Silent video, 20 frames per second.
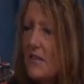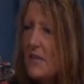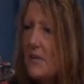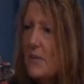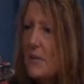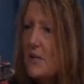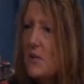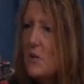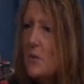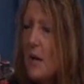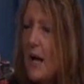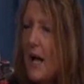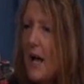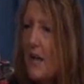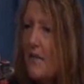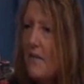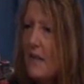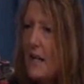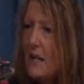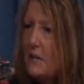So I do a
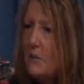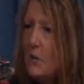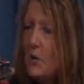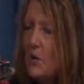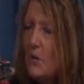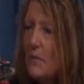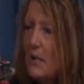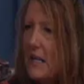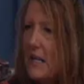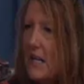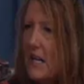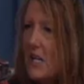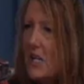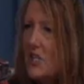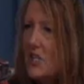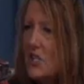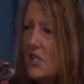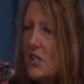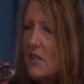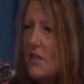half animal
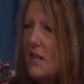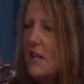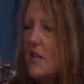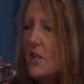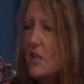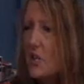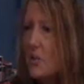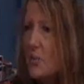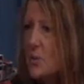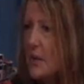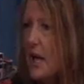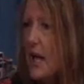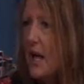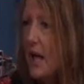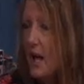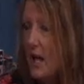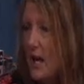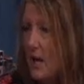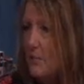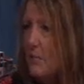communication, and then I do a
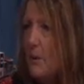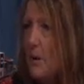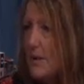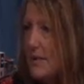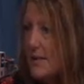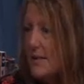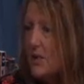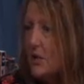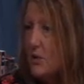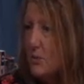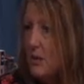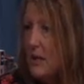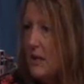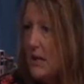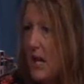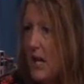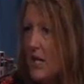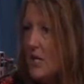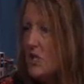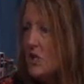person
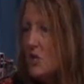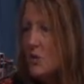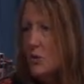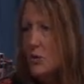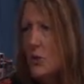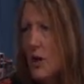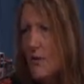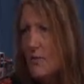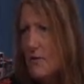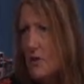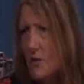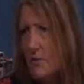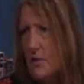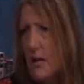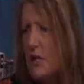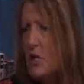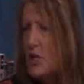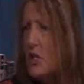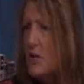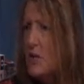communication or life
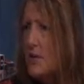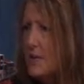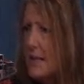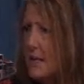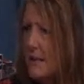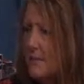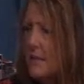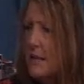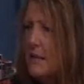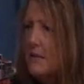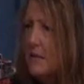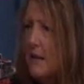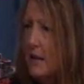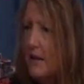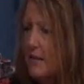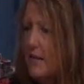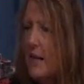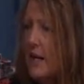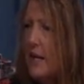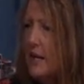direction or something like
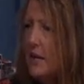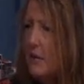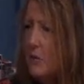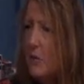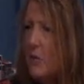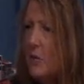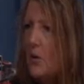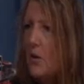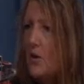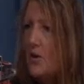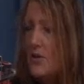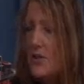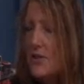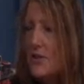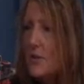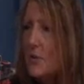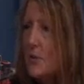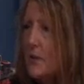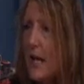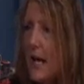that. Or I'll just
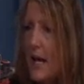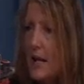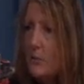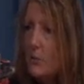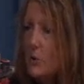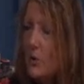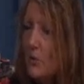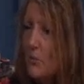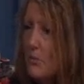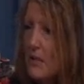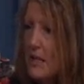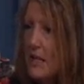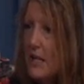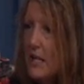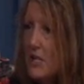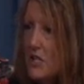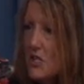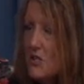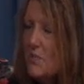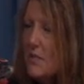do an animal
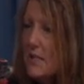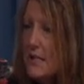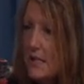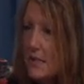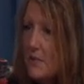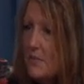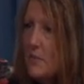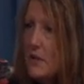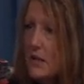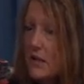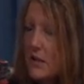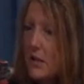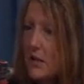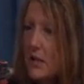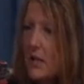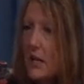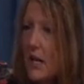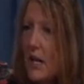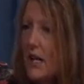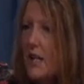communication with someone,
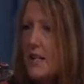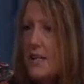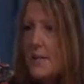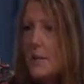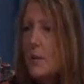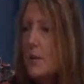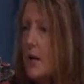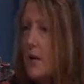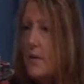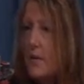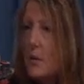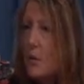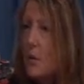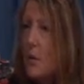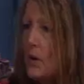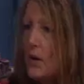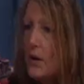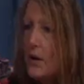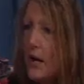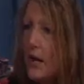and it's all over the
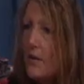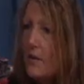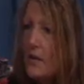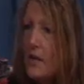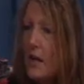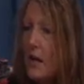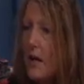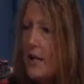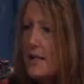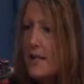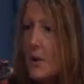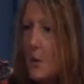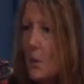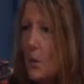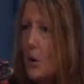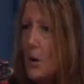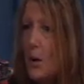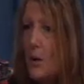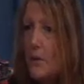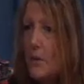world. I have clients
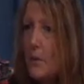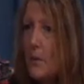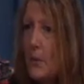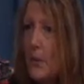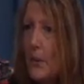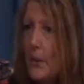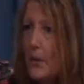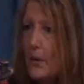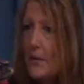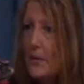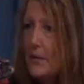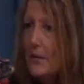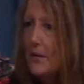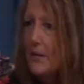all over the world.